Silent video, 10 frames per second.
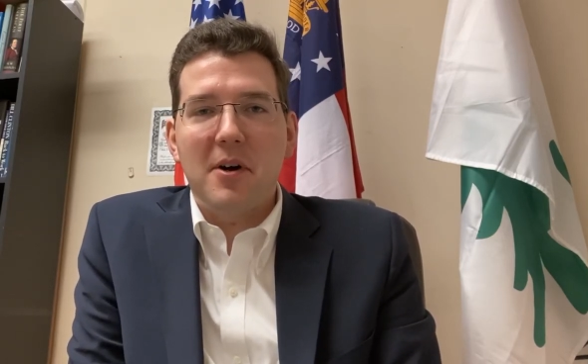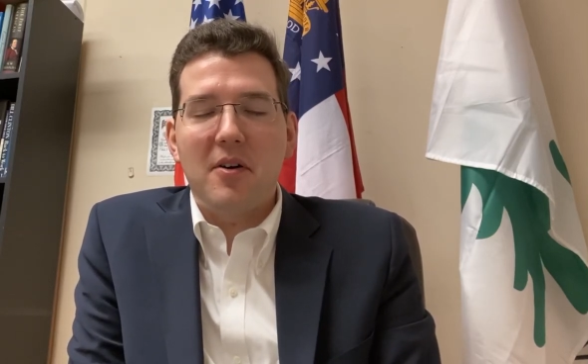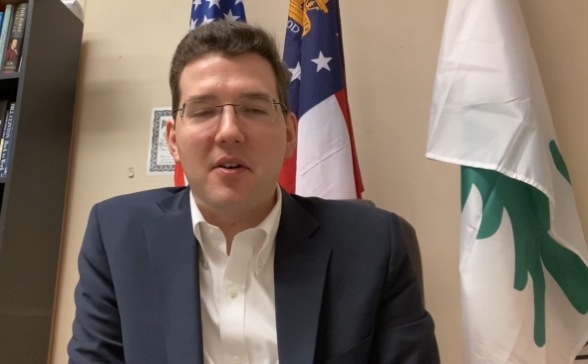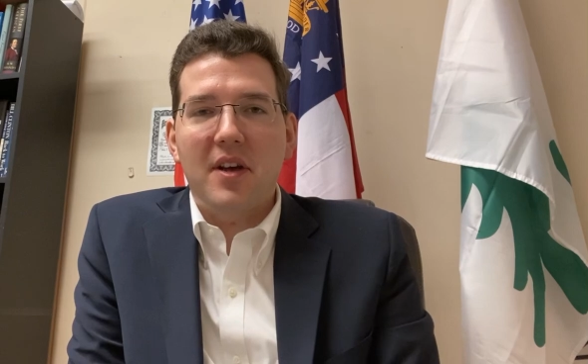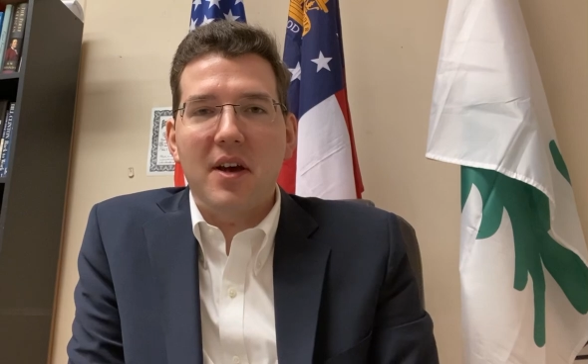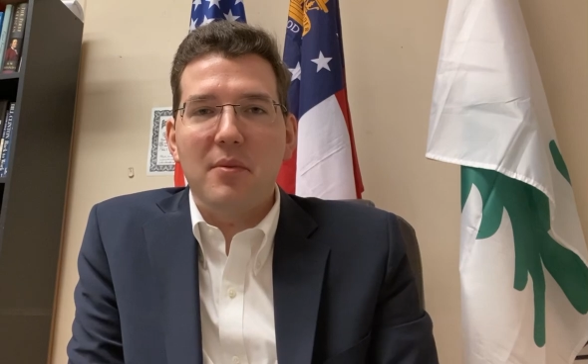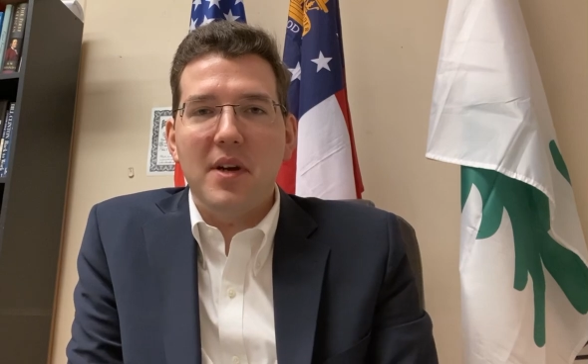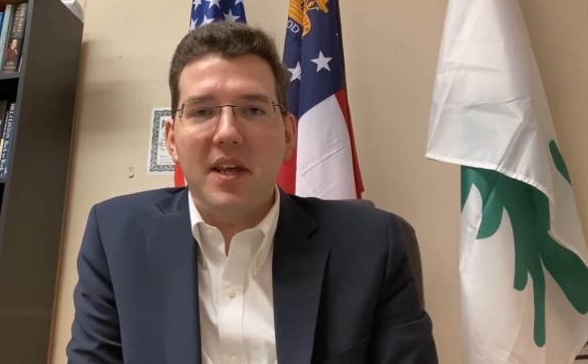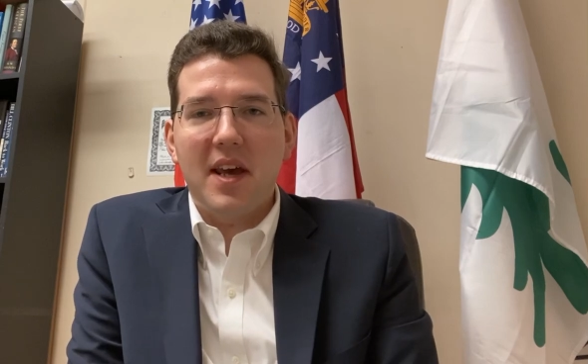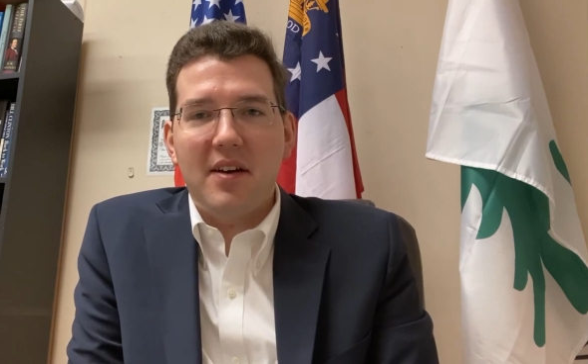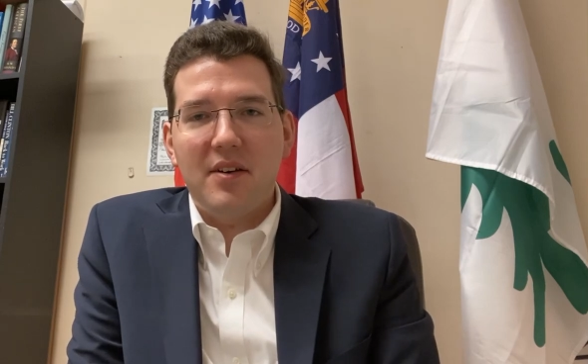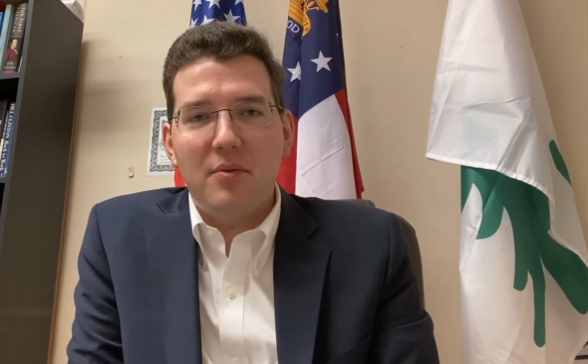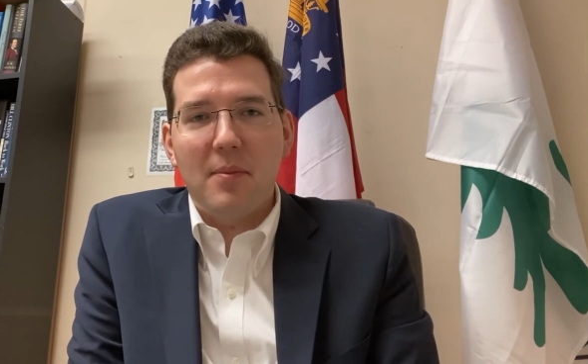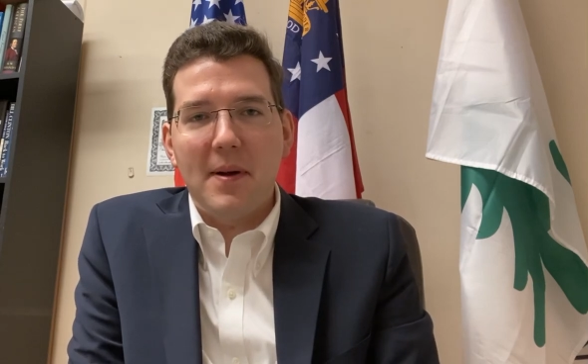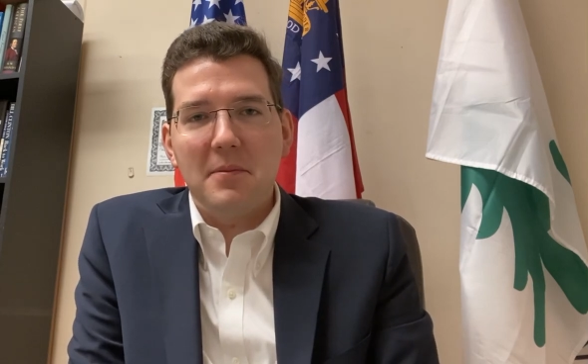our Coweta County
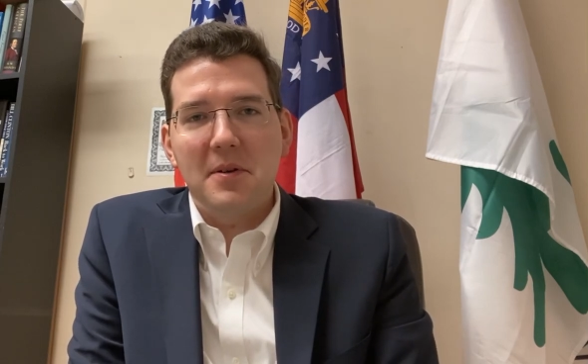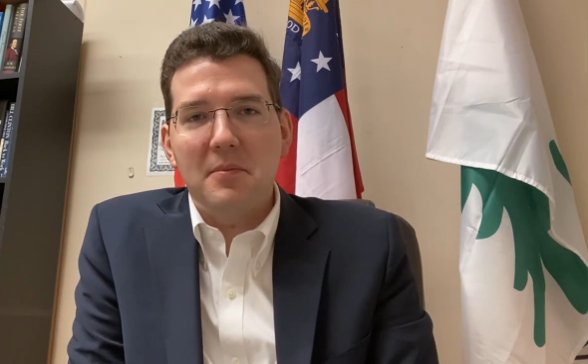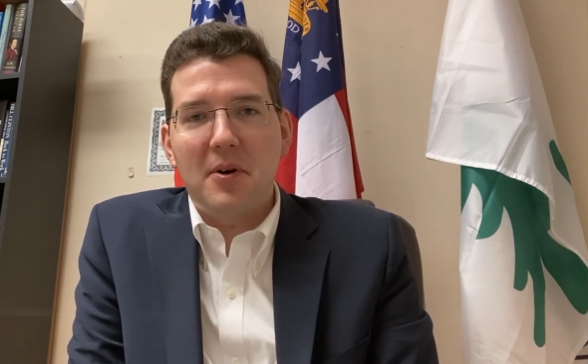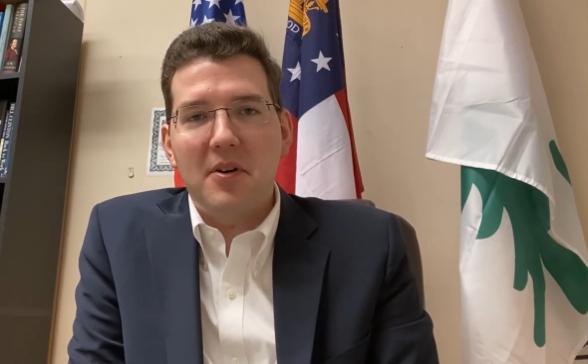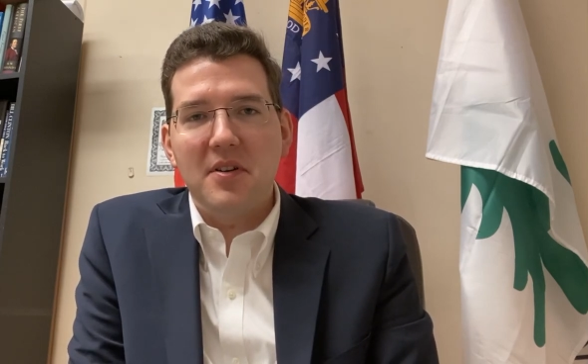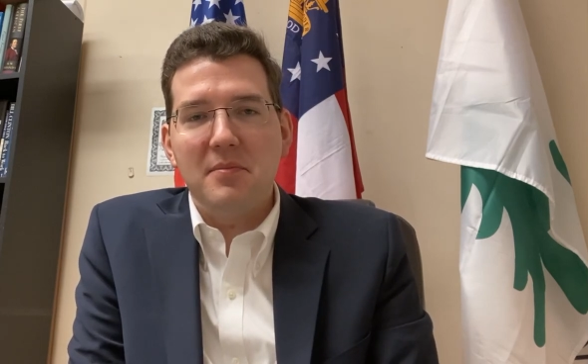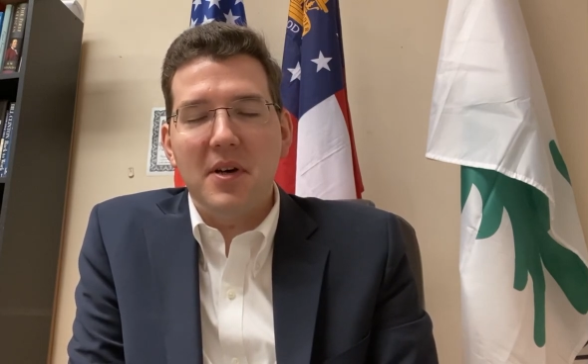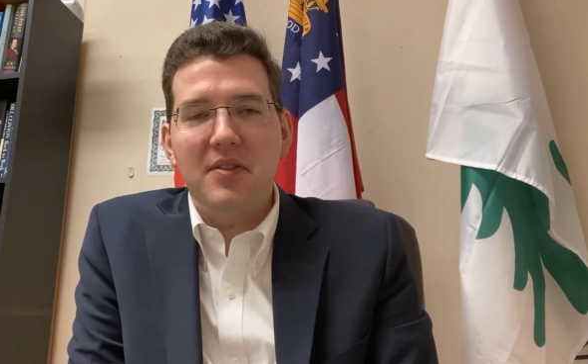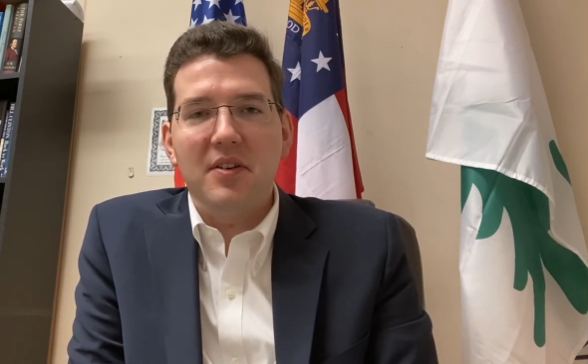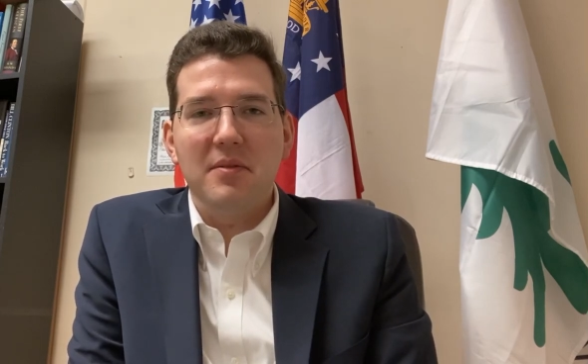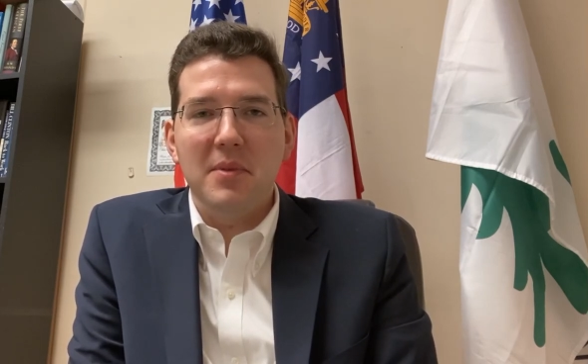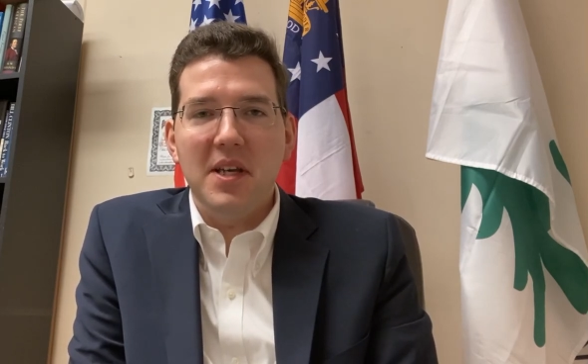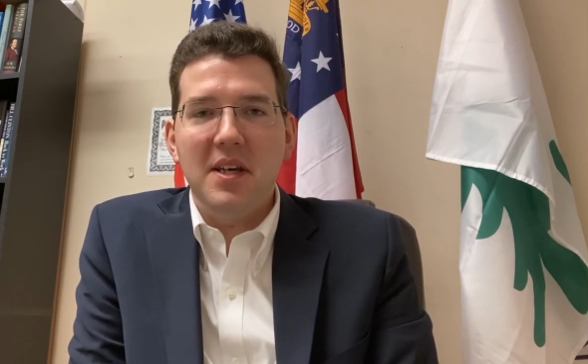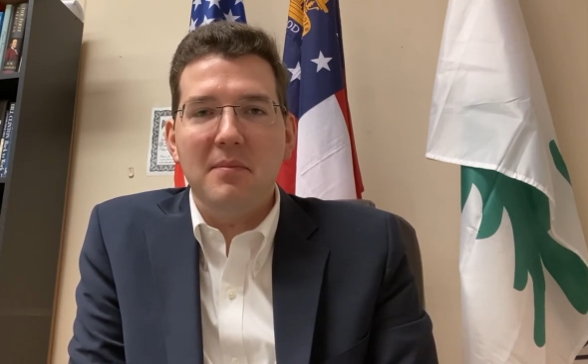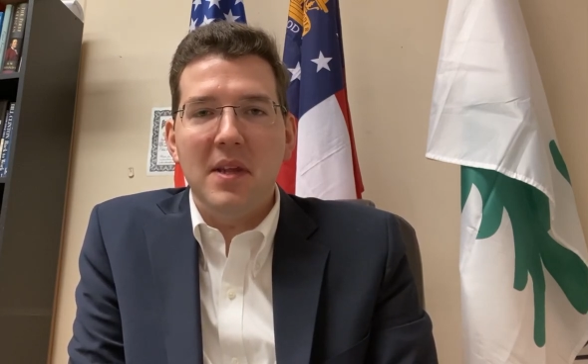Republican Party monthly
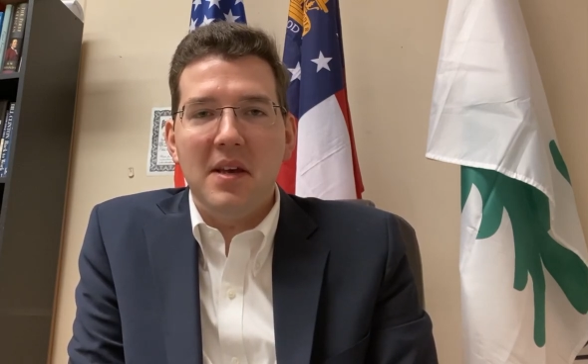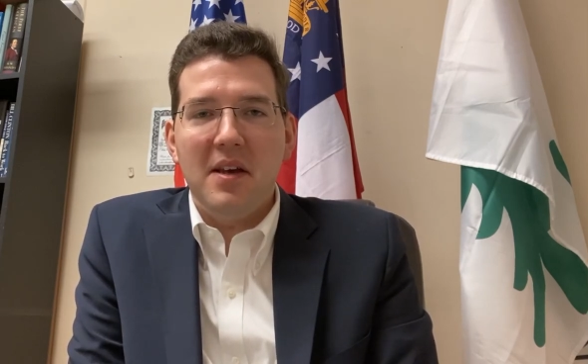meeting,